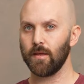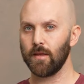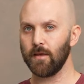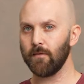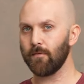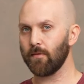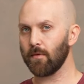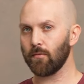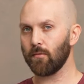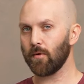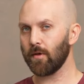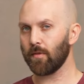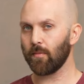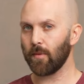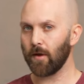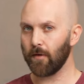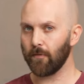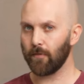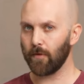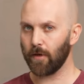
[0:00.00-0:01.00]
Even with
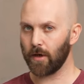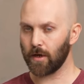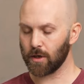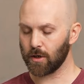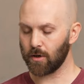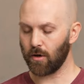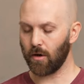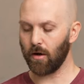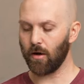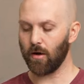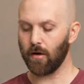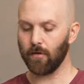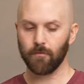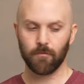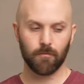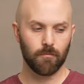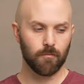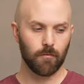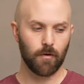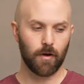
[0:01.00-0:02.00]
my flash
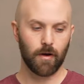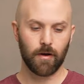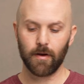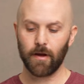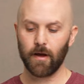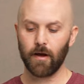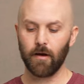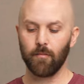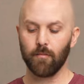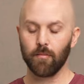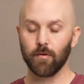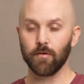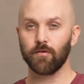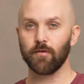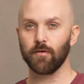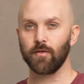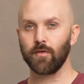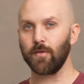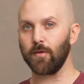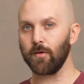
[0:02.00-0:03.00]
off right now, but
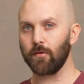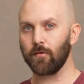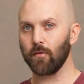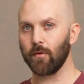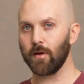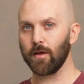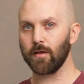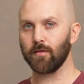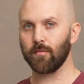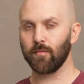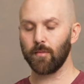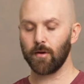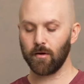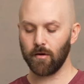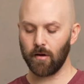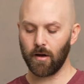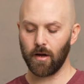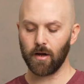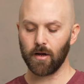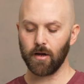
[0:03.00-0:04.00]
just the
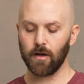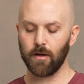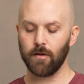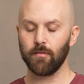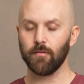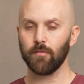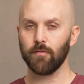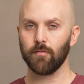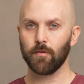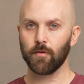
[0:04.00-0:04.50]
transmitter on,